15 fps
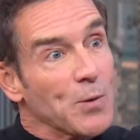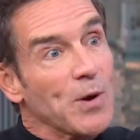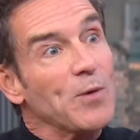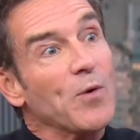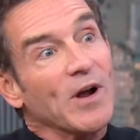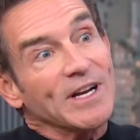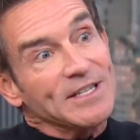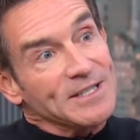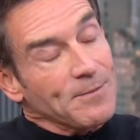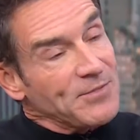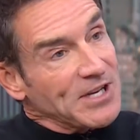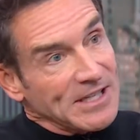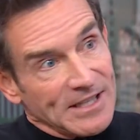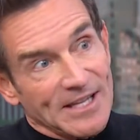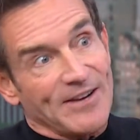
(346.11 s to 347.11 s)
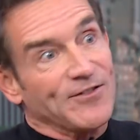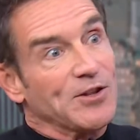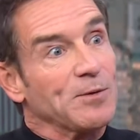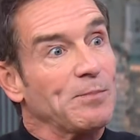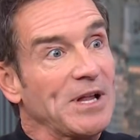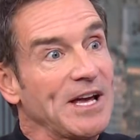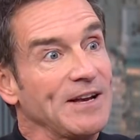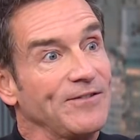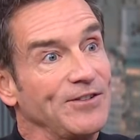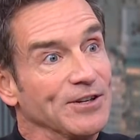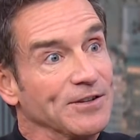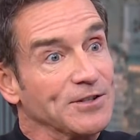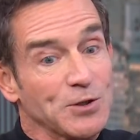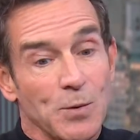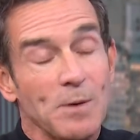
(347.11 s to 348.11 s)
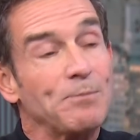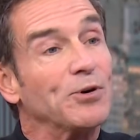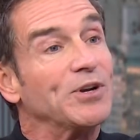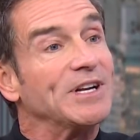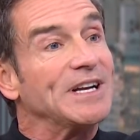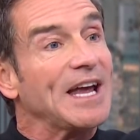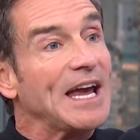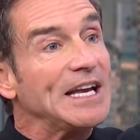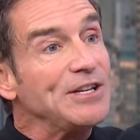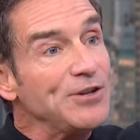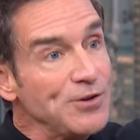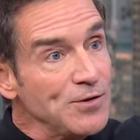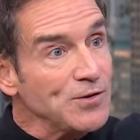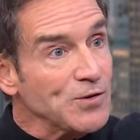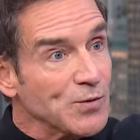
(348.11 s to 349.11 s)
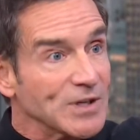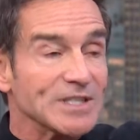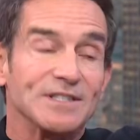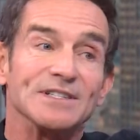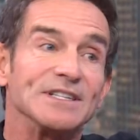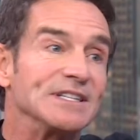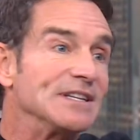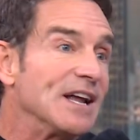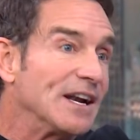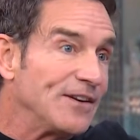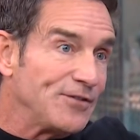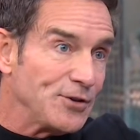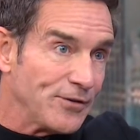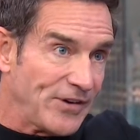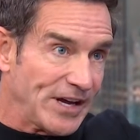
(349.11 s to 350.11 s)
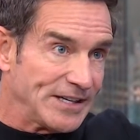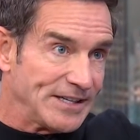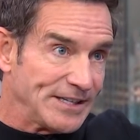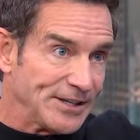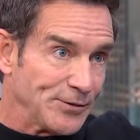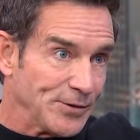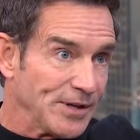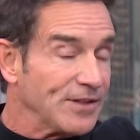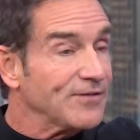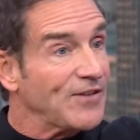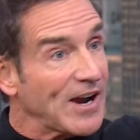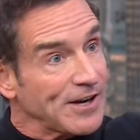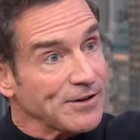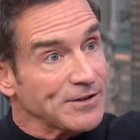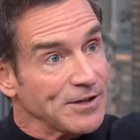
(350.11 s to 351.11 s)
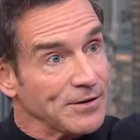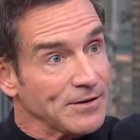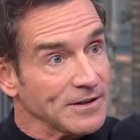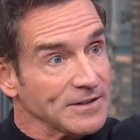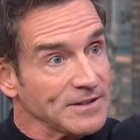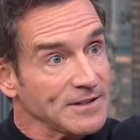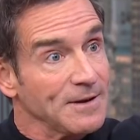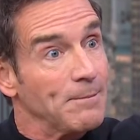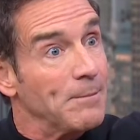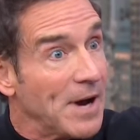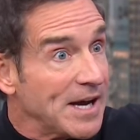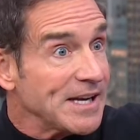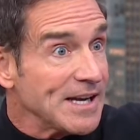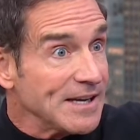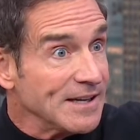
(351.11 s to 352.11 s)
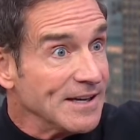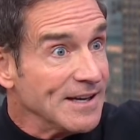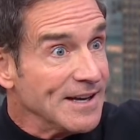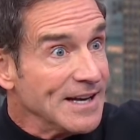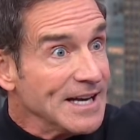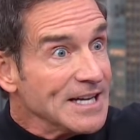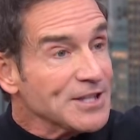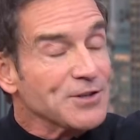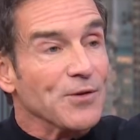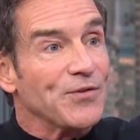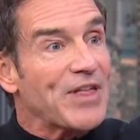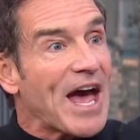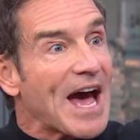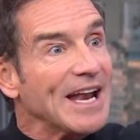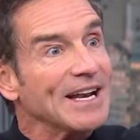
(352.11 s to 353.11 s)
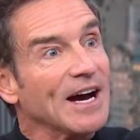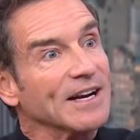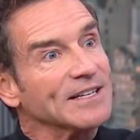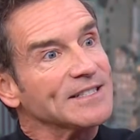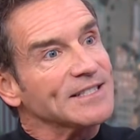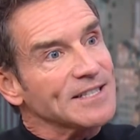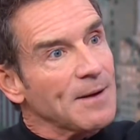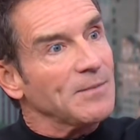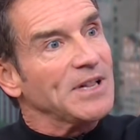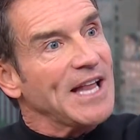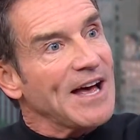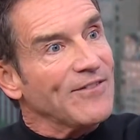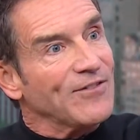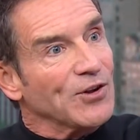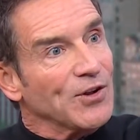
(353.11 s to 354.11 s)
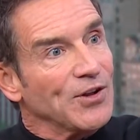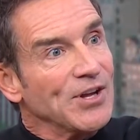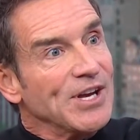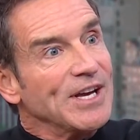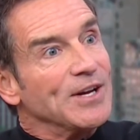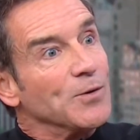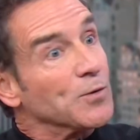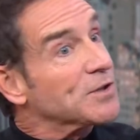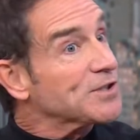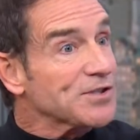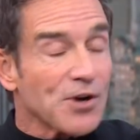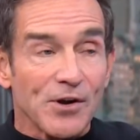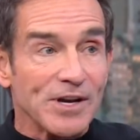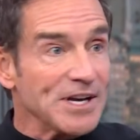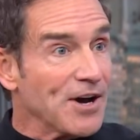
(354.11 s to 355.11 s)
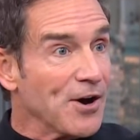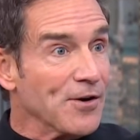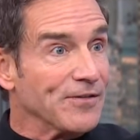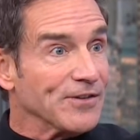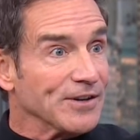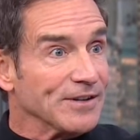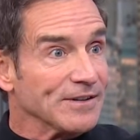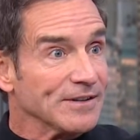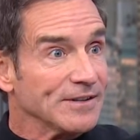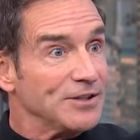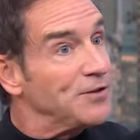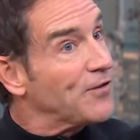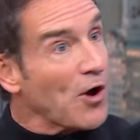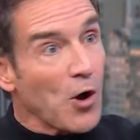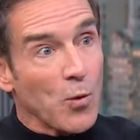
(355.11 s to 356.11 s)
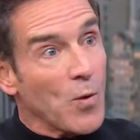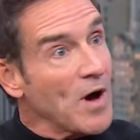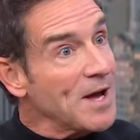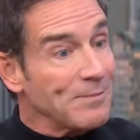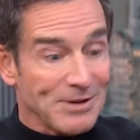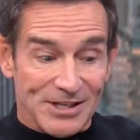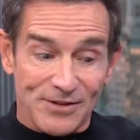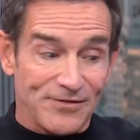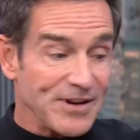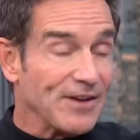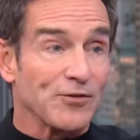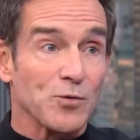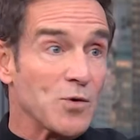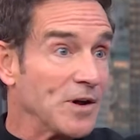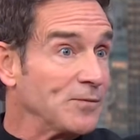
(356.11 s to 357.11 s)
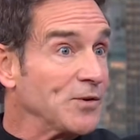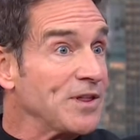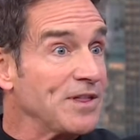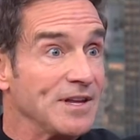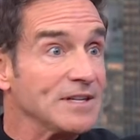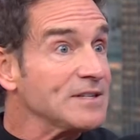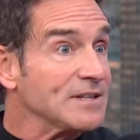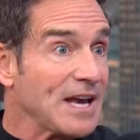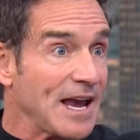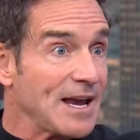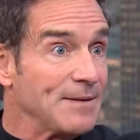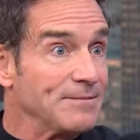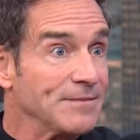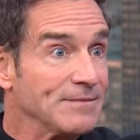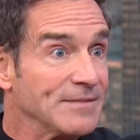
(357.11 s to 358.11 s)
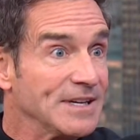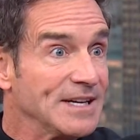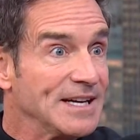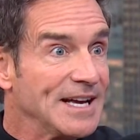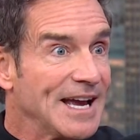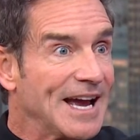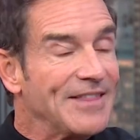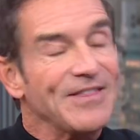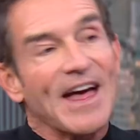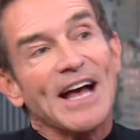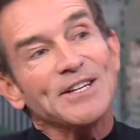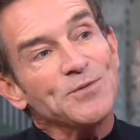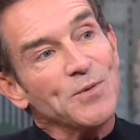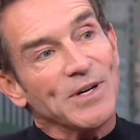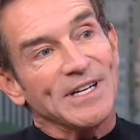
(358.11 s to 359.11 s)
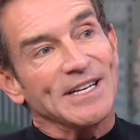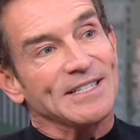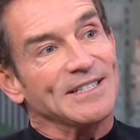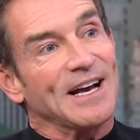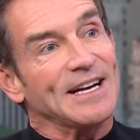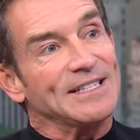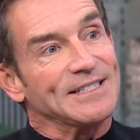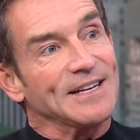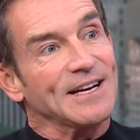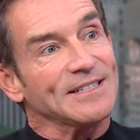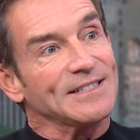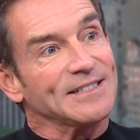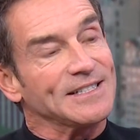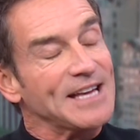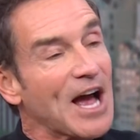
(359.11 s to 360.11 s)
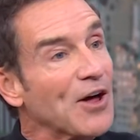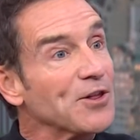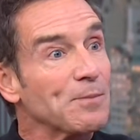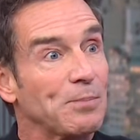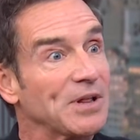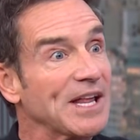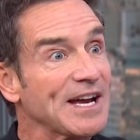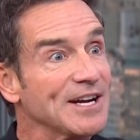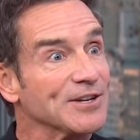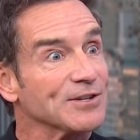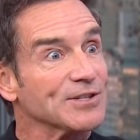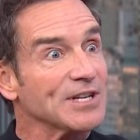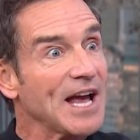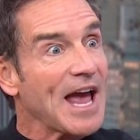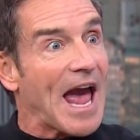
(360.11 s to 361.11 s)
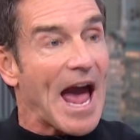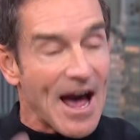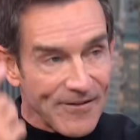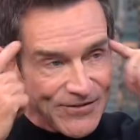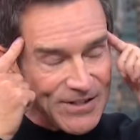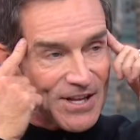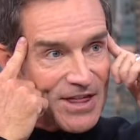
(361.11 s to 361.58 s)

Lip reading: we wanted something to level the playing field. So we put in a new twist that none of you have had to deal with, fire tokens, money. So that on some level, we're starting over. You've all won, but you've never won with this game. And that's what excites us, is now the players have to